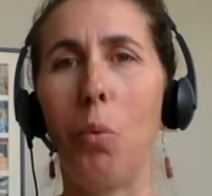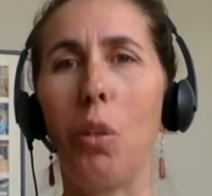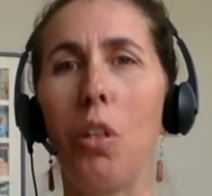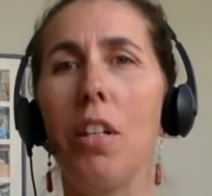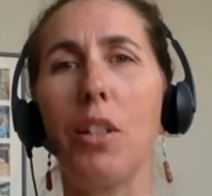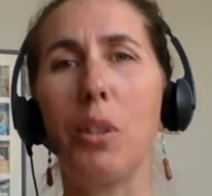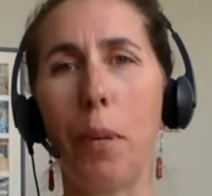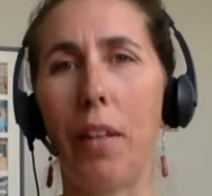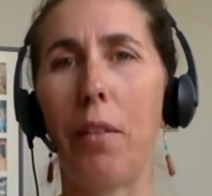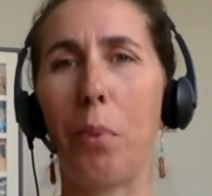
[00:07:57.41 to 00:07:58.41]
We're a
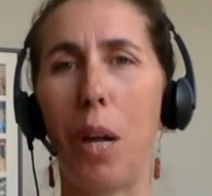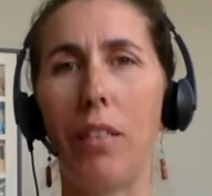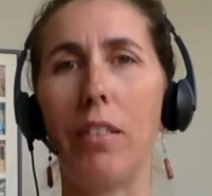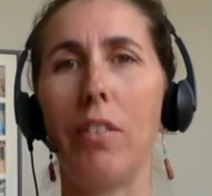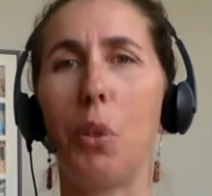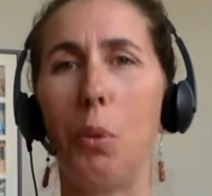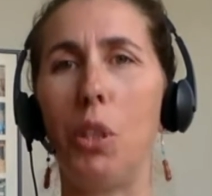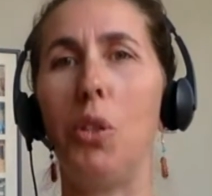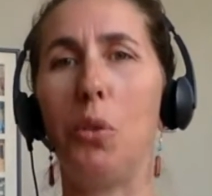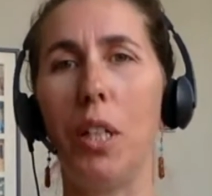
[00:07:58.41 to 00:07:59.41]
naturopathic practice, so
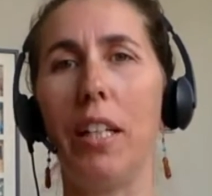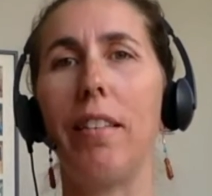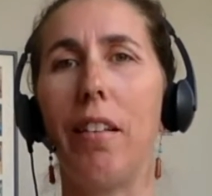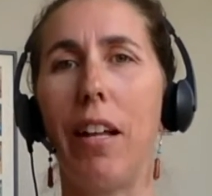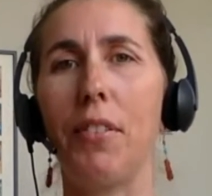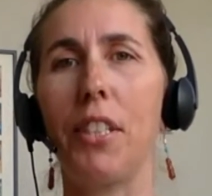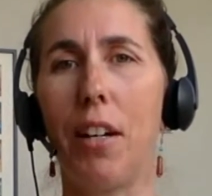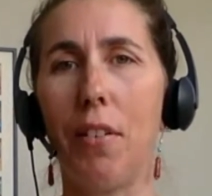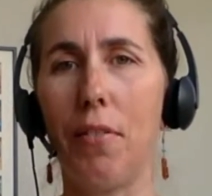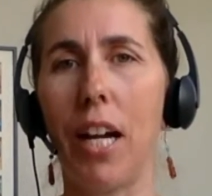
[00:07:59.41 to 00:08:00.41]
we do hit the
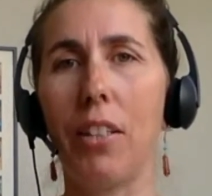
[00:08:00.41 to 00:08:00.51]
lifestyle